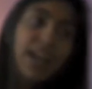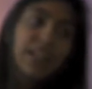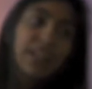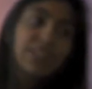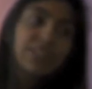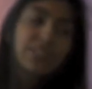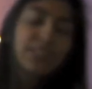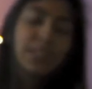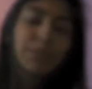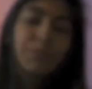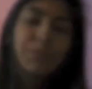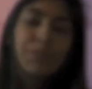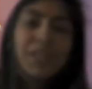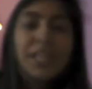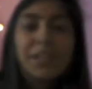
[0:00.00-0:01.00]
just, like,
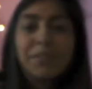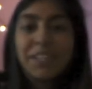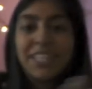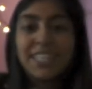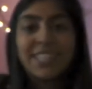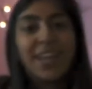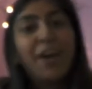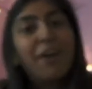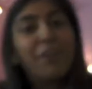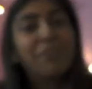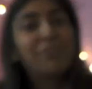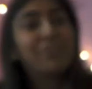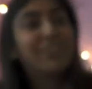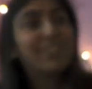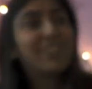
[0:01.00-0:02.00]
being
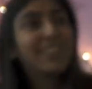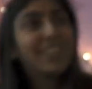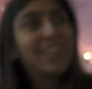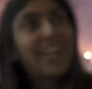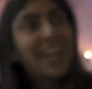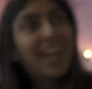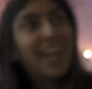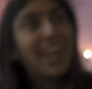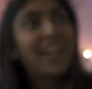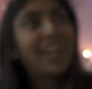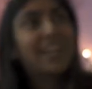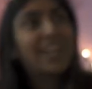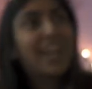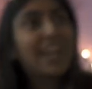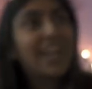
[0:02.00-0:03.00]
myself.
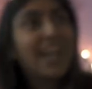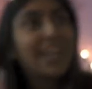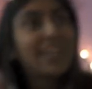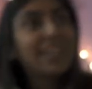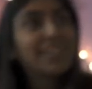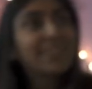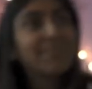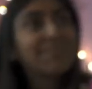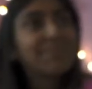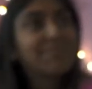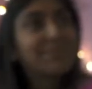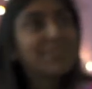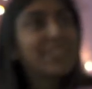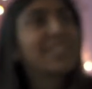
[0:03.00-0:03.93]
And I kind of